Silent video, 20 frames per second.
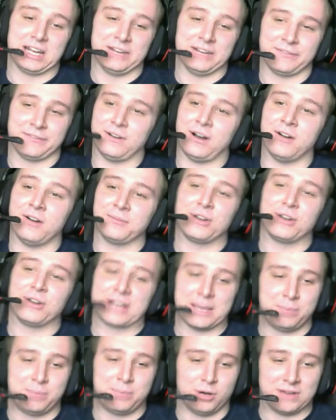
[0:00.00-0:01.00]
if I'm, I
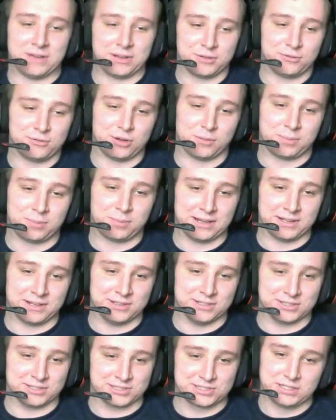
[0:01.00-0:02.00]
get put around the right
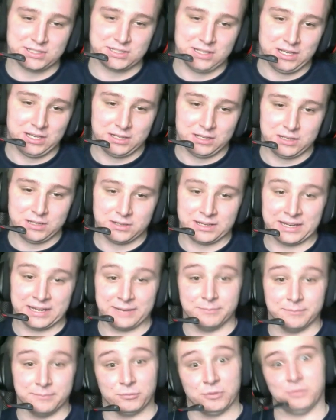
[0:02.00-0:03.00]
players,
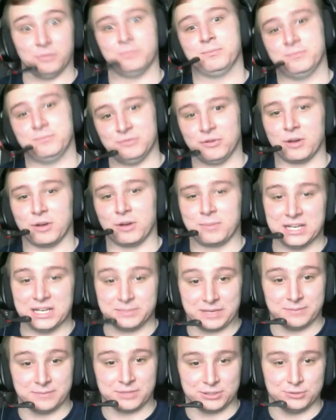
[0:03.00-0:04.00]
him well right players
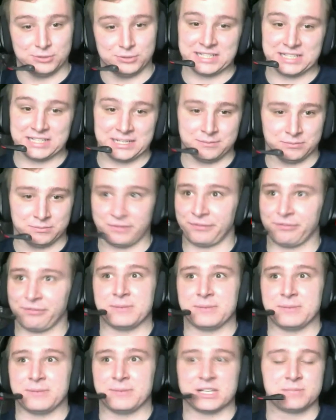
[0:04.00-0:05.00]
being my new team,
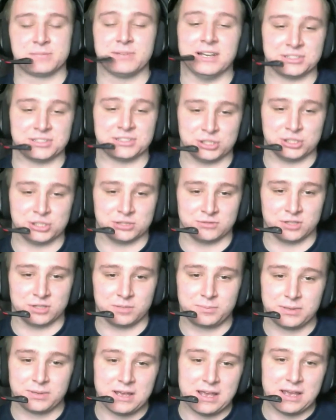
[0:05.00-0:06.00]
three best players in
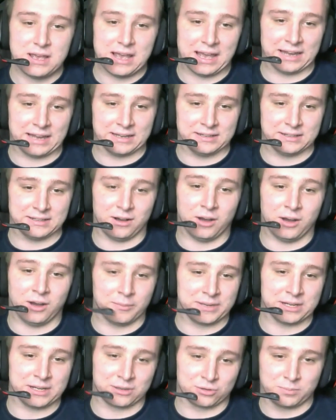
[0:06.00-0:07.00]
Europe, and
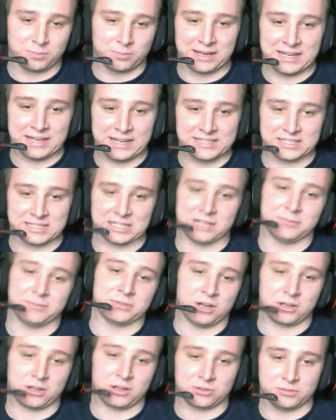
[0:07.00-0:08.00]
I'm in a good place and I've
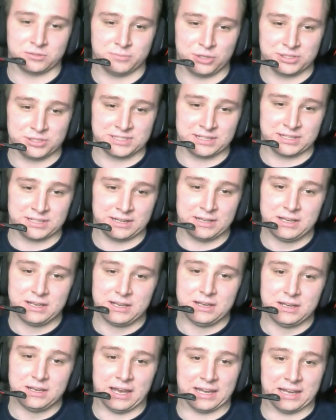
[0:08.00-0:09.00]
got a good mindset,
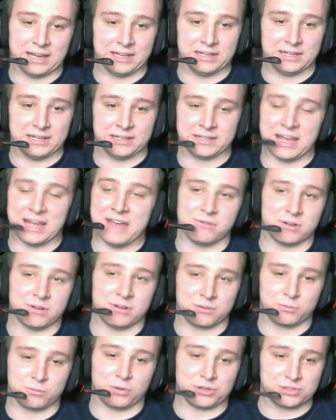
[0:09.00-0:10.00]
and
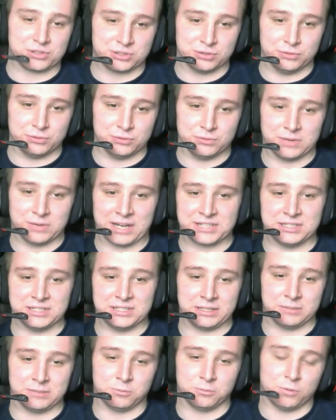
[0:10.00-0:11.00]
everyone wants to
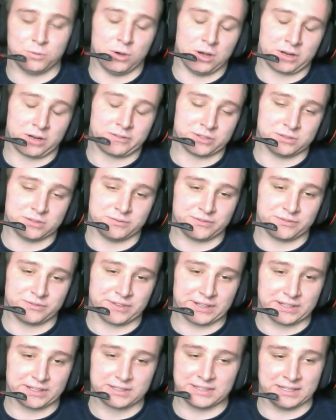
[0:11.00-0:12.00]
actually work for
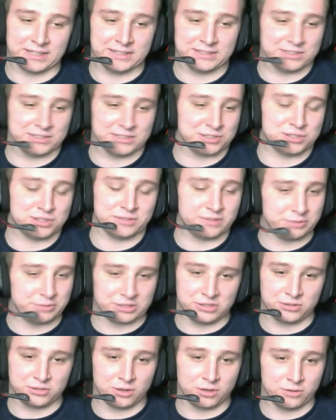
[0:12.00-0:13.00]
something, then there's nothing which
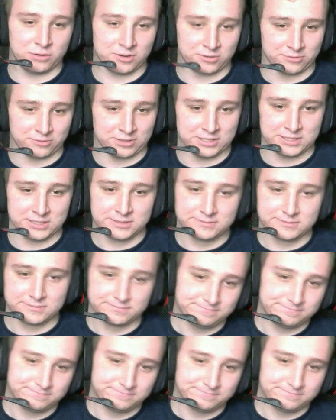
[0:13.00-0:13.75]
can go wrong, really.